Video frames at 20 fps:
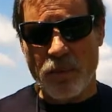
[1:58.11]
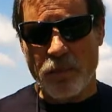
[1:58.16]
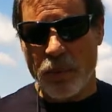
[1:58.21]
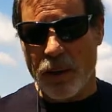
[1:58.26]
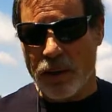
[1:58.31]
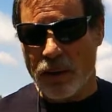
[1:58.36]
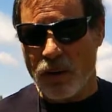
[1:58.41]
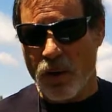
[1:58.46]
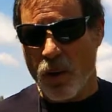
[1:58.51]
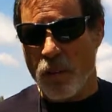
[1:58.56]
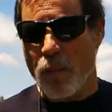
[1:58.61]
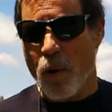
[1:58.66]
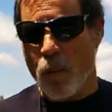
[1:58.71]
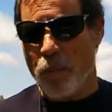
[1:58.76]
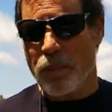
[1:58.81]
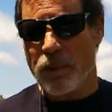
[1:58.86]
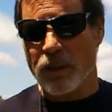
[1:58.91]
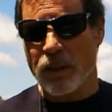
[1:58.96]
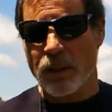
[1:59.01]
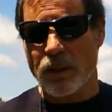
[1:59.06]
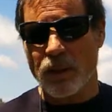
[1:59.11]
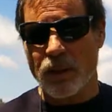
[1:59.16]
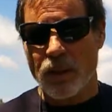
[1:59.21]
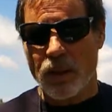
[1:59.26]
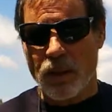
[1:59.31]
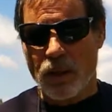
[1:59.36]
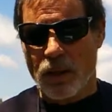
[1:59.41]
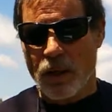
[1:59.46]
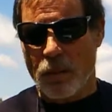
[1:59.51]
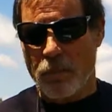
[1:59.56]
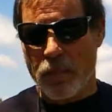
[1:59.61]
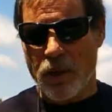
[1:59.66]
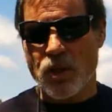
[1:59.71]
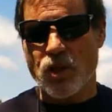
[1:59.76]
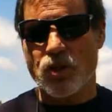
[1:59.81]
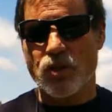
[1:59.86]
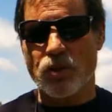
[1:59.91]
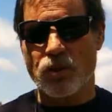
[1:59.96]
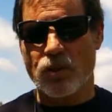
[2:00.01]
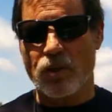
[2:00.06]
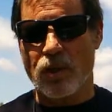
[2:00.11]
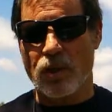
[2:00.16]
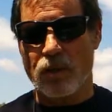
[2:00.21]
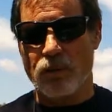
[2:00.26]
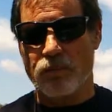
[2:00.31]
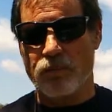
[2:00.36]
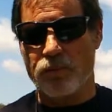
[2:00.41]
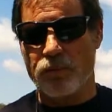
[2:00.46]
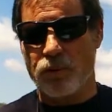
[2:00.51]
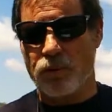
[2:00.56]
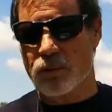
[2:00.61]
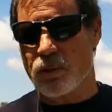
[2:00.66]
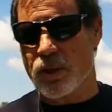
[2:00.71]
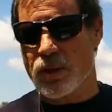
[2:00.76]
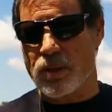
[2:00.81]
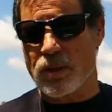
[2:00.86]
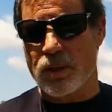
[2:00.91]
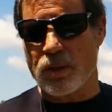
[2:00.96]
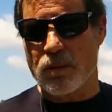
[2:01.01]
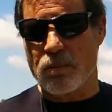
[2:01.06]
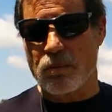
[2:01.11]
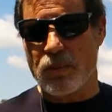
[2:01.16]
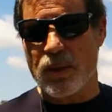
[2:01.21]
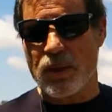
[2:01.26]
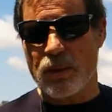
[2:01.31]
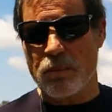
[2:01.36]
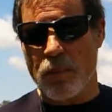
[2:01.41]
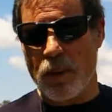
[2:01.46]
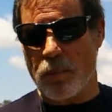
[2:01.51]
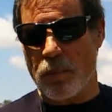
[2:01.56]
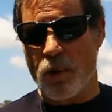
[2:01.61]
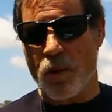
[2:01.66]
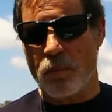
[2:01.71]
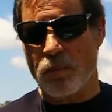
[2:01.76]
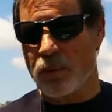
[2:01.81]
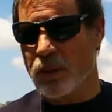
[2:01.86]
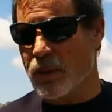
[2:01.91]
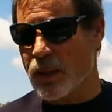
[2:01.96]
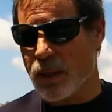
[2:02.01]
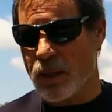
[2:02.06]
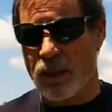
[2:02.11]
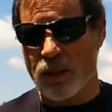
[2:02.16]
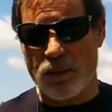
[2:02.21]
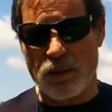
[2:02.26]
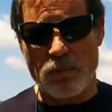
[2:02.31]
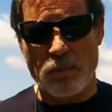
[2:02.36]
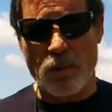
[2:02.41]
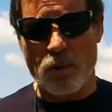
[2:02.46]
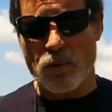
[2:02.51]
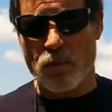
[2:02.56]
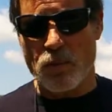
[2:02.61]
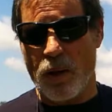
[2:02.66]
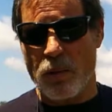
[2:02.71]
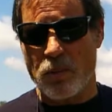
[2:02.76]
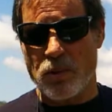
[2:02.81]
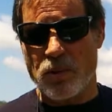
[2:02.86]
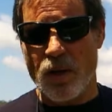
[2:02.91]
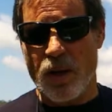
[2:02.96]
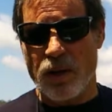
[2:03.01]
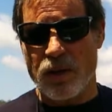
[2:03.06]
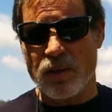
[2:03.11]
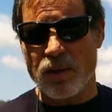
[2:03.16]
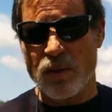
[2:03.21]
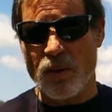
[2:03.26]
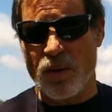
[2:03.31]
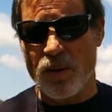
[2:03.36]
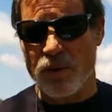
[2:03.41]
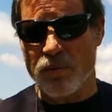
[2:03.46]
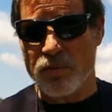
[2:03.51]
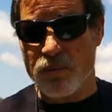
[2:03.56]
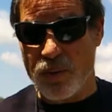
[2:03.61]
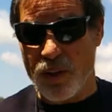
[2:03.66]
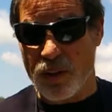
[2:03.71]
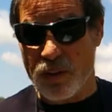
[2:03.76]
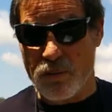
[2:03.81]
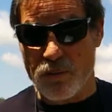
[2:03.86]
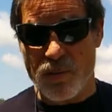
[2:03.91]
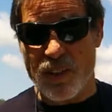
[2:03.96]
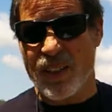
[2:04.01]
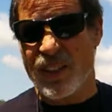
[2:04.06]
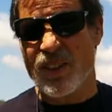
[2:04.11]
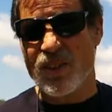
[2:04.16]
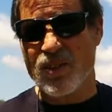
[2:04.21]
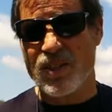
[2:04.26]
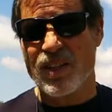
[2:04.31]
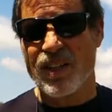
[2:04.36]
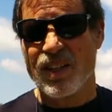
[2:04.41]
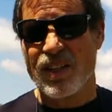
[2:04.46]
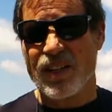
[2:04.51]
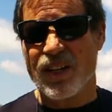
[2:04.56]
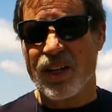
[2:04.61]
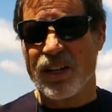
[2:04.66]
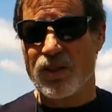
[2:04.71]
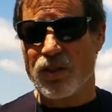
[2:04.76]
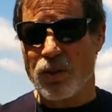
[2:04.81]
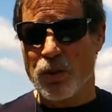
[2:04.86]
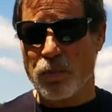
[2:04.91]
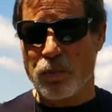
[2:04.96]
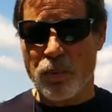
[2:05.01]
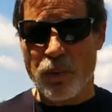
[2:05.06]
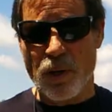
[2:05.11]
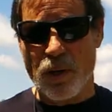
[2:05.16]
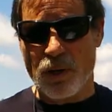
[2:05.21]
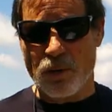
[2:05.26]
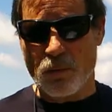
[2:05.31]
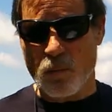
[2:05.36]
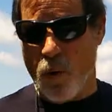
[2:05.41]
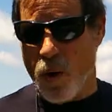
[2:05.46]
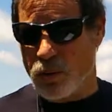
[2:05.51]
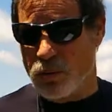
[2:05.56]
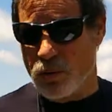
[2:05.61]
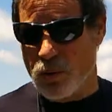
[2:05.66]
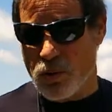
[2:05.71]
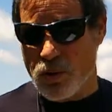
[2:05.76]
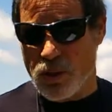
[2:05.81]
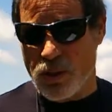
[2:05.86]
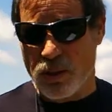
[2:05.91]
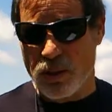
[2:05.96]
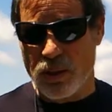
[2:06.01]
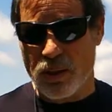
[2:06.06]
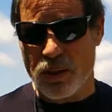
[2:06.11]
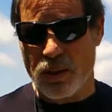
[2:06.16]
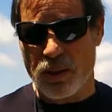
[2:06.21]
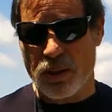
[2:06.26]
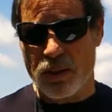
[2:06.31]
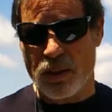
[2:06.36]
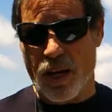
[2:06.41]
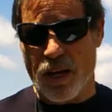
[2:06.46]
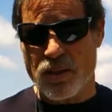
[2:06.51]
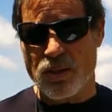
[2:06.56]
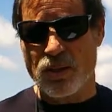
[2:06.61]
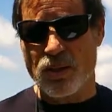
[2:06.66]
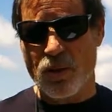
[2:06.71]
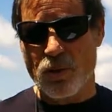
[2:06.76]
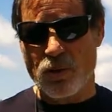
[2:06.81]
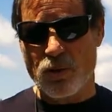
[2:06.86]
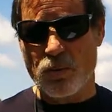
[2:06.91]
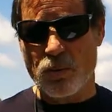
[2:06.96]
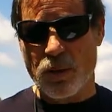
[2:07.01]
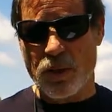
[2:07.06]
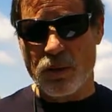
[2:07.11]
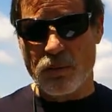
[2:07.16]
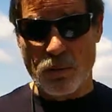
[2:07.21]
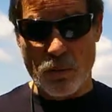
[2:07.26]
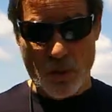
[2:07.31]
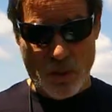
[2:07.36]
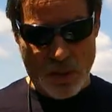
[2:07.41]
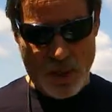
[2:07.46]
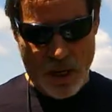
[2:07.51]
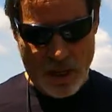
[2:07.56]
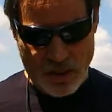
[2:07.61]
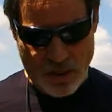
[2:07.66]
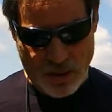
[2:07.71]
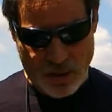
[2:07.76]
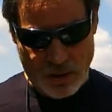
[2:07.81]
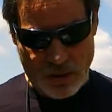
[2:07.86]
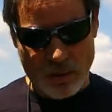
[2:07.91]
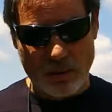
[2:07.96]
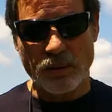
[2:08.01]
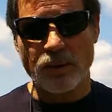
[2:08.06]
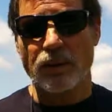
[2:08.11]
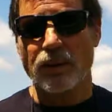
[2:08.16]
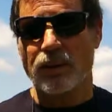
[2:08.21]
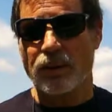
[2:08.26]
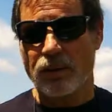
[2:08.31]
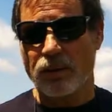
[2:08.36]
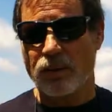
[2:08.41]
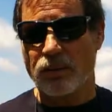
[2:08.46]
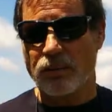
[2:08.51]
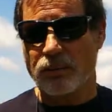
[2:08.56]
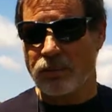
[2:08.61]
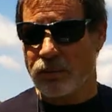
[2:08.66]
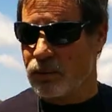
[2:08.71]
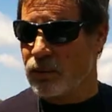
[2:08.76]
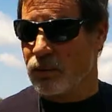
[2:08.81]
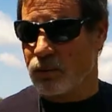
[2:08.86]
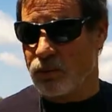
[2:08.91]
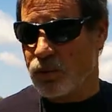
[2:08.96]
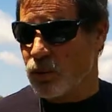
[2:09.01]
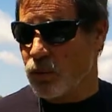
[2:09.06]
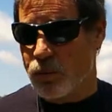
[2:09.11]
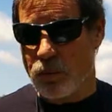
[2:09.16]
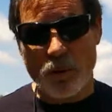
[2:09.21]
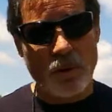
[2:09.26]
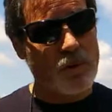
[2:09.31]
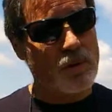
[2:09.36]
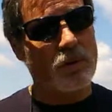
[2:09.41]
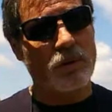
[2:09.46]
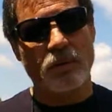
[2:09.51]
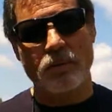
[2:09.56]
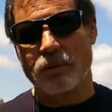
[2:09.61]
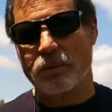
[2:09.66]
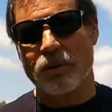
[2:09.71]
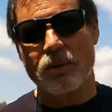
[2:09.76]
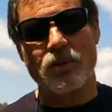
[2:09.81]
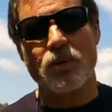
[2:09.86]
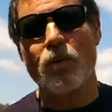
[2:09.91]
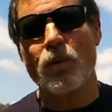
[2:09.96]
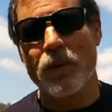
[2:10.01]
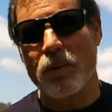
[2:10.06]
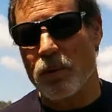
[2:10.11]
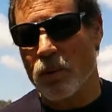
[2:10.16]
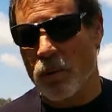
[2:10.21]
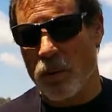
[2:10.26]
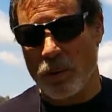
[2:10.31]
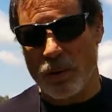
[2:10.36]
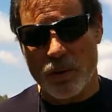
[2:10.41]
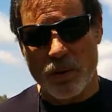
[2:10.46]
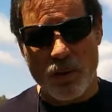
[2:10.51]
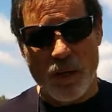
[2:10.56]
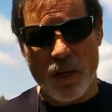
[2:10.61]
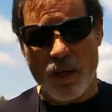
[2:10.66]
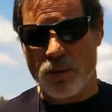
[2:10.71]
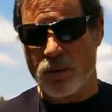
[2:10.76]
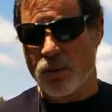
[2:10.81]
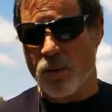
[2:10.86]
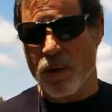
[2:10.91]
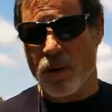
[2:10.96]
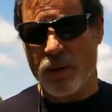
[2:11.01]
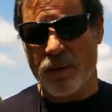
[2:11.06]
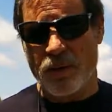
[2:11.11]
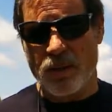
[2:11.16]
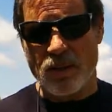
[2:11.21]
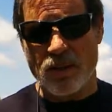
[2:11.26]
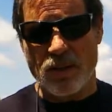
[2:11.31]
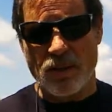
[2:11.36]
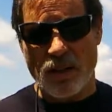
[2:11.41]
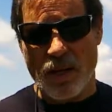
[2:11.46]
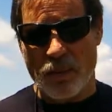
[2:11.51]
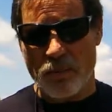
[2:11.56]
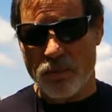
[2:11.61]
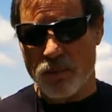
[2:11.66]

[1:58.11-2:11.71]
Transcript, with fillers: But you know, I'm hoping that a mixture of you listening to me, maybe hopefully taking some notes was talking to you on the on the videos, and you uh, using the class notes will give you a chance to uh, do. There's, there's no way in the world that you can't do well on this exam.